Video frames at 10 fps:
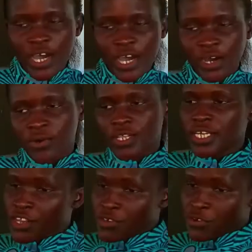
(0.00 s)
the
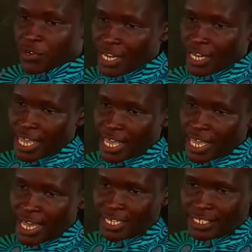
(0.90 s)
nucleus.
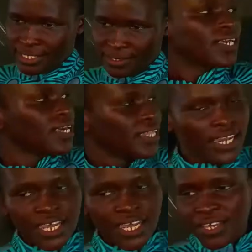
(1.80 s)
The next
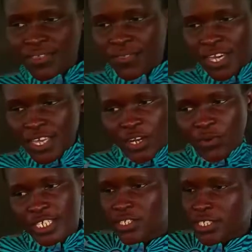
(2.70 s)
thing that we shall
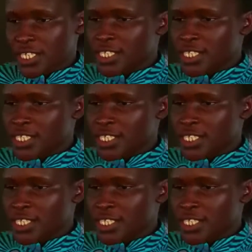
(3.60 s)
see is that